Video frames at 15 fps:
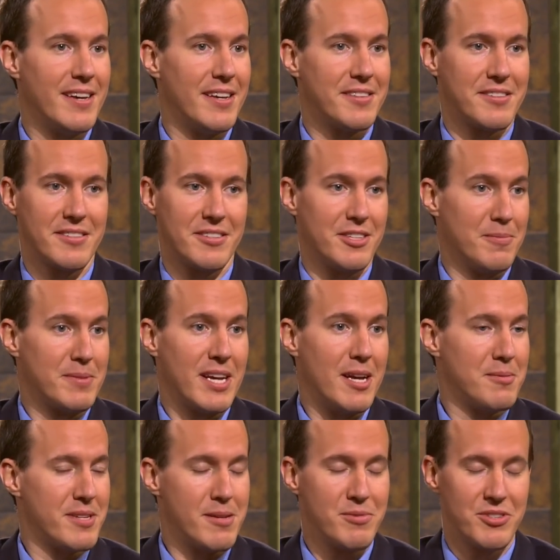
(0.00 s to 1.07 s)
That's,
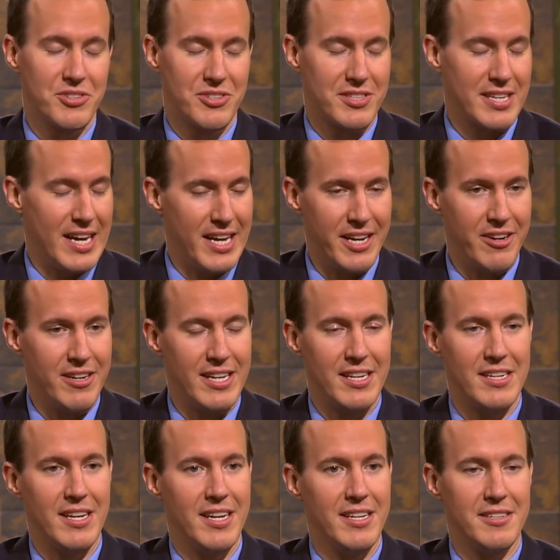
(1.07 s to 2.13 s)
sometimes I'm just tired at
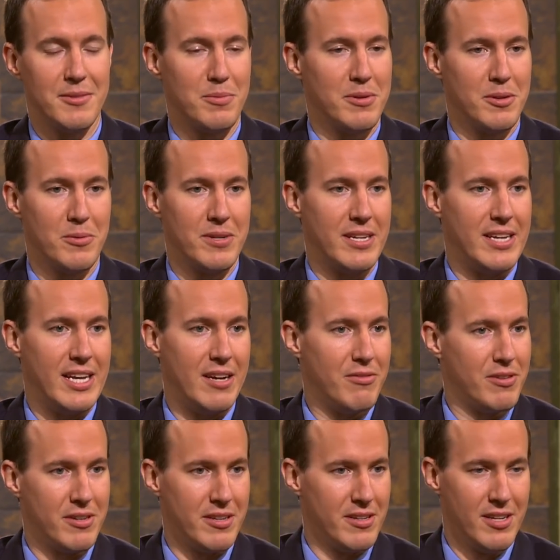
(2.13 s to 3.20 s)
night, but when I have
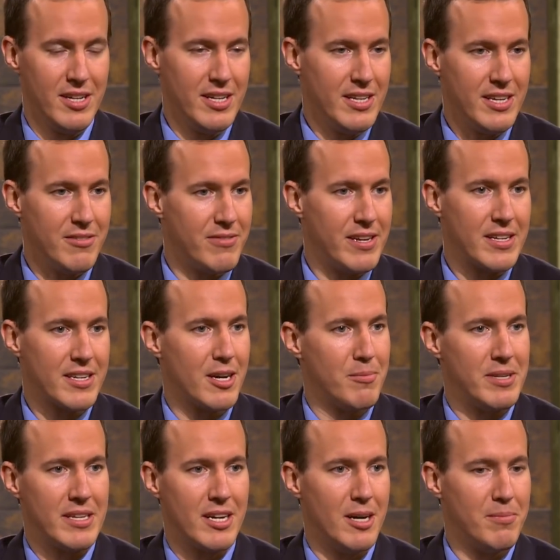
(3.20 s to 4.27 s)
an event
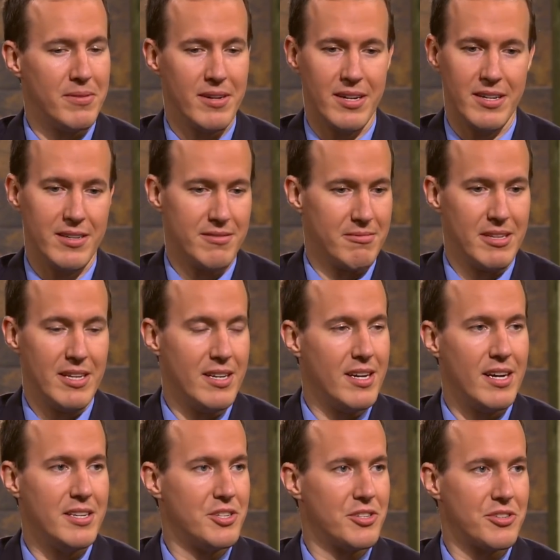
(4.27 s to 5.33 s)
coming up, I,
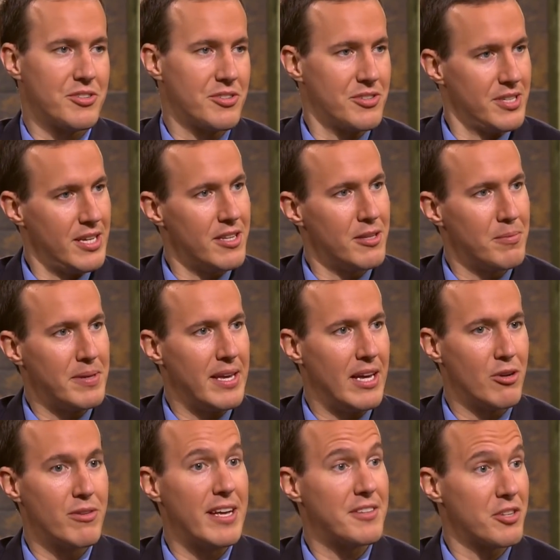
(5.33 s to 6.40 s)
I just sit on the
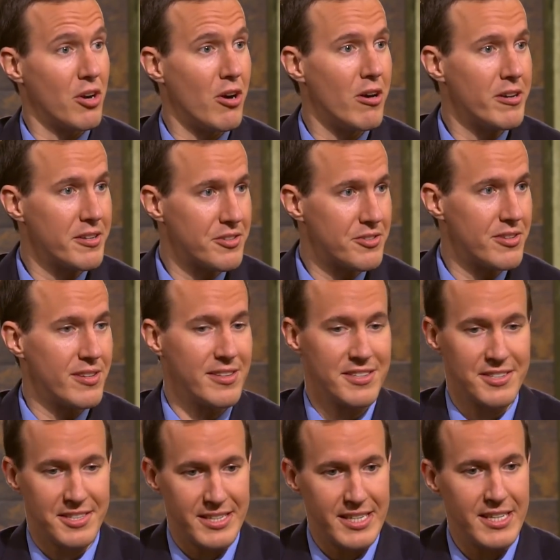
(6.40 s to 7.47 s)
piano. That's the hardest thing,
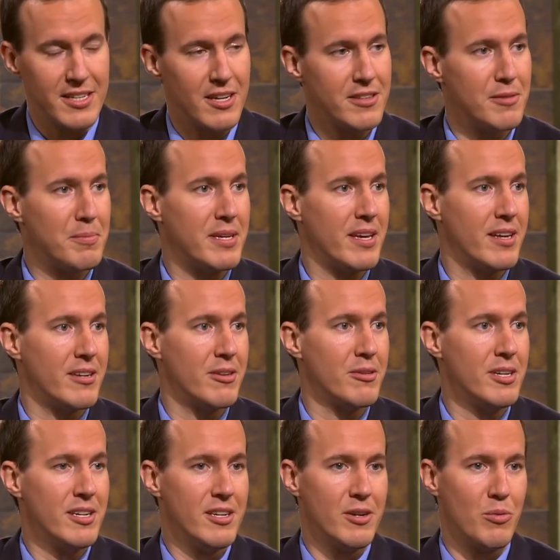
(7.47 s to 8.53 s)
sitting on the piano.
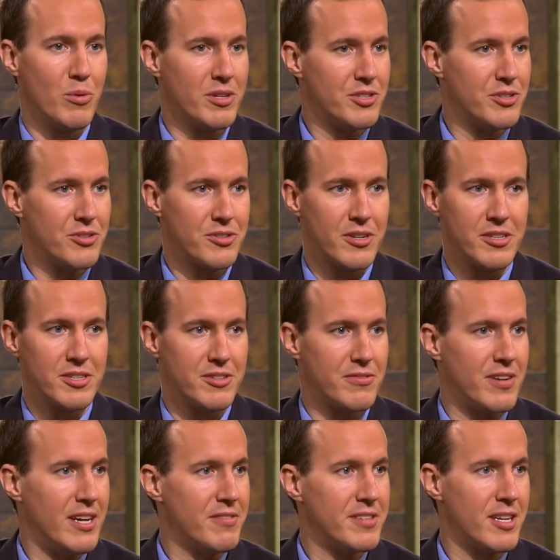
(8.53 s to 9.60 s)
Yeah. Once you start just
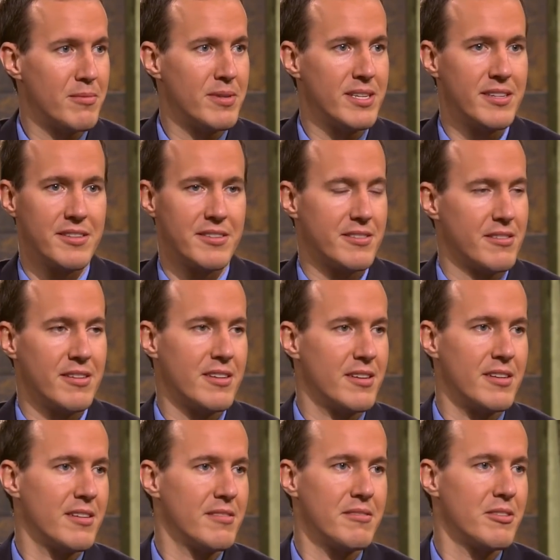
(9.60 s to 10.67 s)
five, ten minutes,
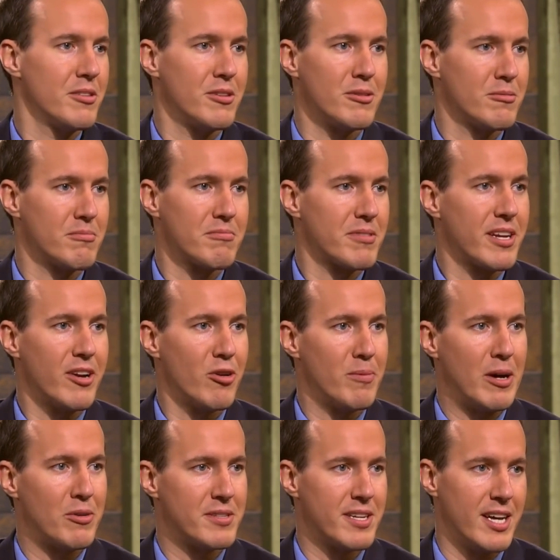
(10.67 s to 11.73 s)
uh, you don't care
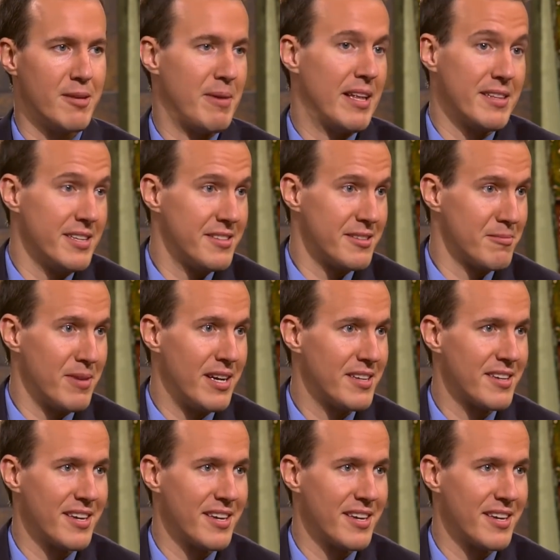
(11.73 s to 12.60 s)
about time, at least right. in my